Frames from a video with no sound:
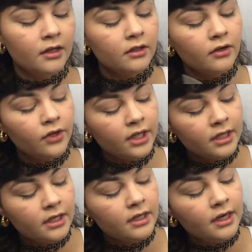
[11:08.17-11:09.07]
Going
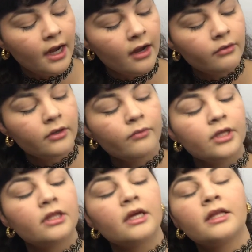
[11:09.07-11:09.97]
in now
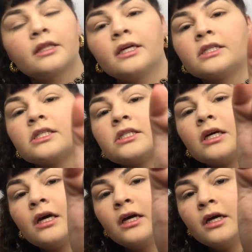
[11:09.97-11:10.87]
with this
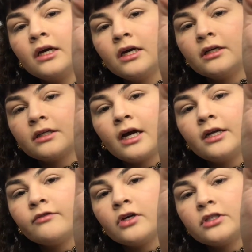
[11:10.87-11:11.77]

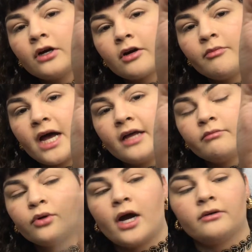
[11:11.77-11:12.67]
kind of dark matte
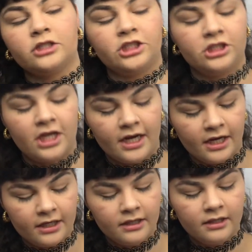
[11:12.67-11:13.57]
brown
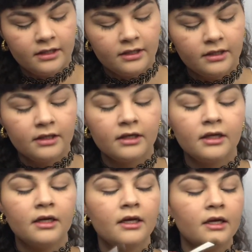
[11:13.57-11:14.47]
shade,
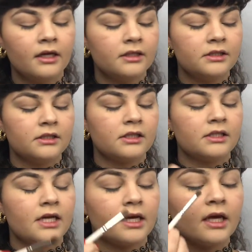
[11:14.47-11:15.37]
just
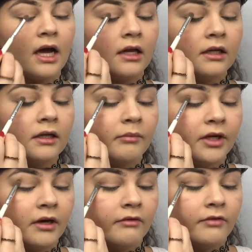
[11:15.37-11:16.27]
taking a little
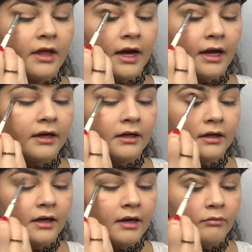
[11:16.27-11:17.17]
bit of that
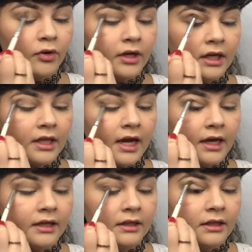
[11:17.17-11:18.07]
and putting
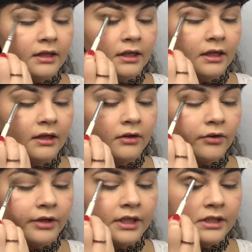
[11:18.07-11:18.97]
that in the
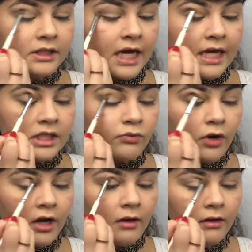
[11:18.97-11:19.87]
crease as
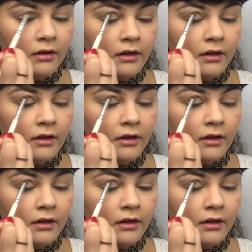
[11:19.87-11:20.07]
well,